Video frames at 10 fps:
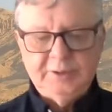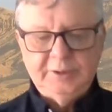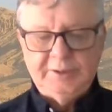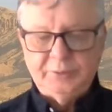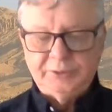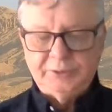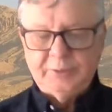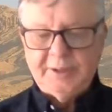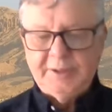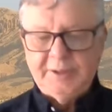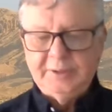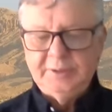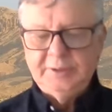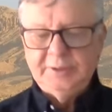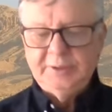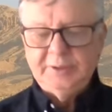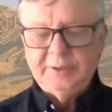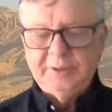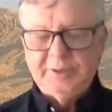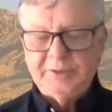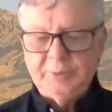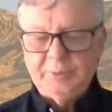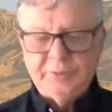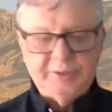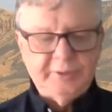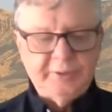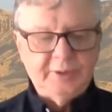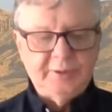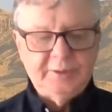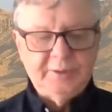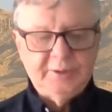He cuts away here, he smooths it there,